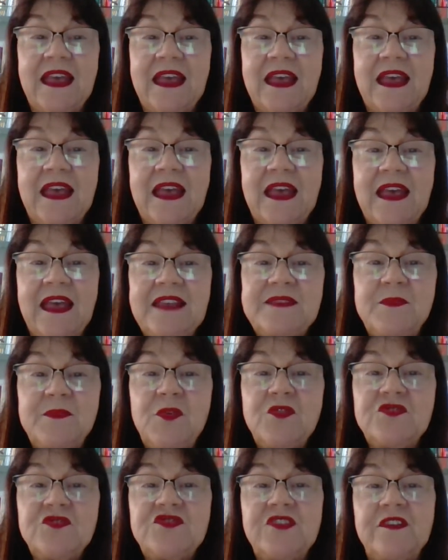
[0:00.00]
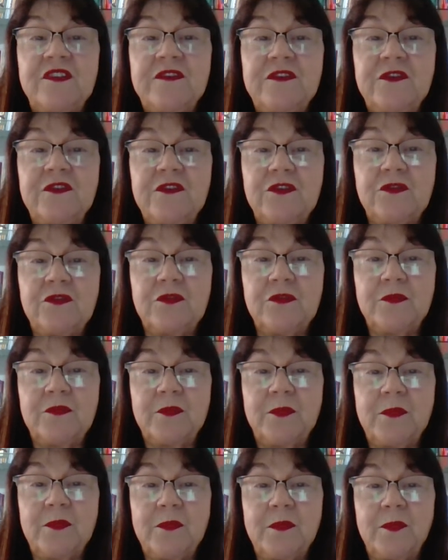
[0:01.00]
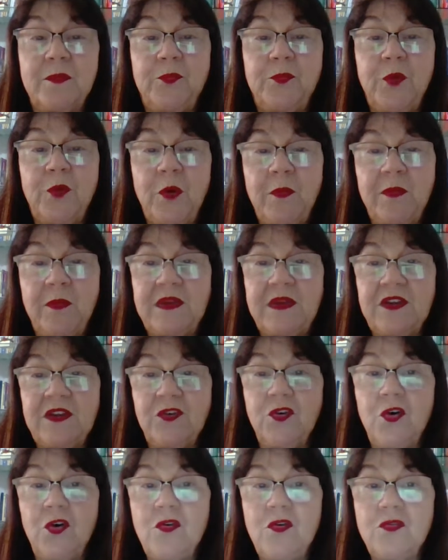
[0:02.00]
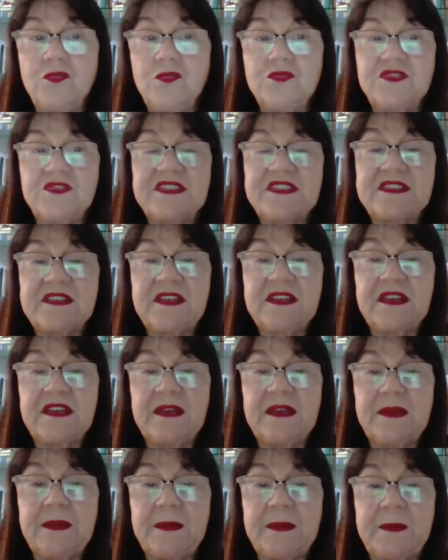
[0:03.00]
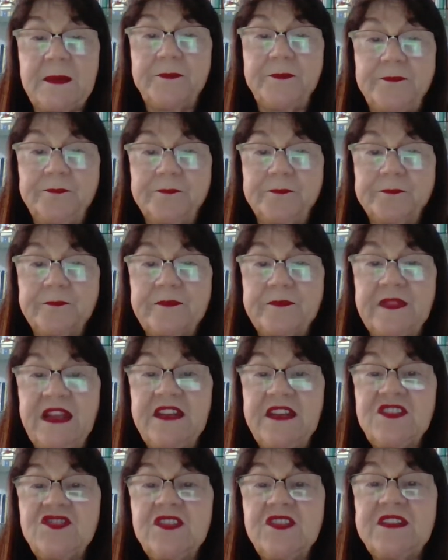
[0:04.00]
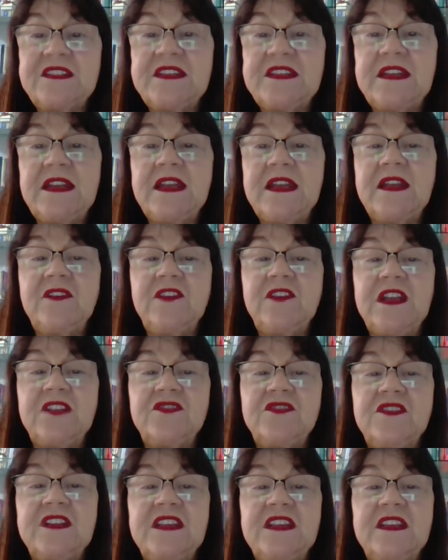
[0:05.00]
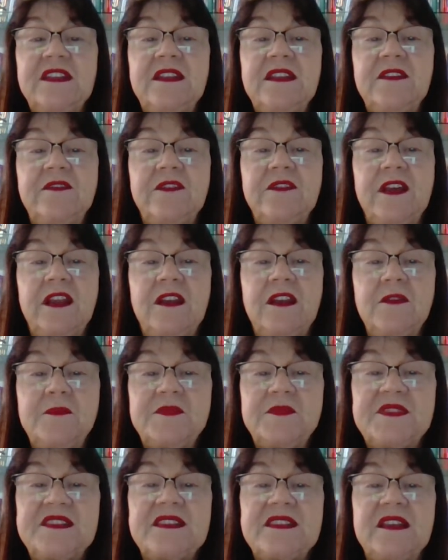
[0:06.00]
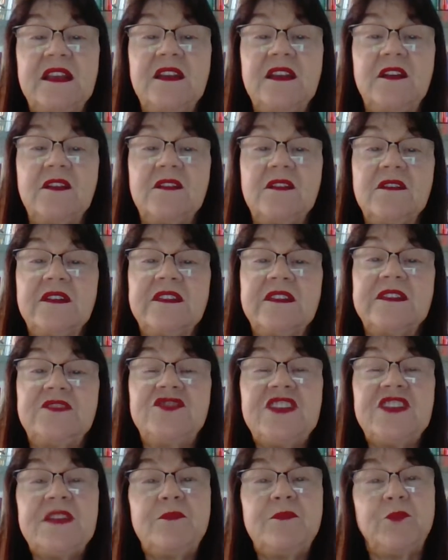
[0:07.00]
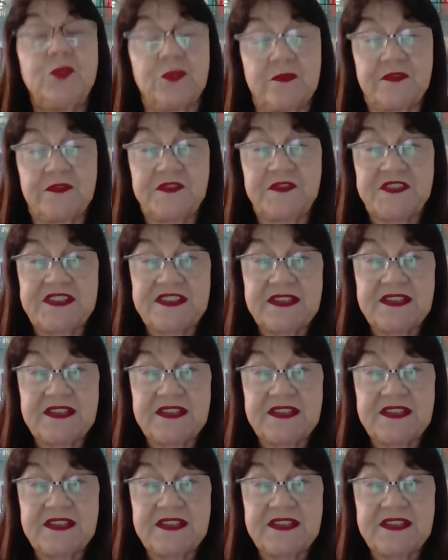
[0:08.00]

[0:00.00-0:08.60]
As most of you probably knows, Aristotelian rhetoric develops along three proofs.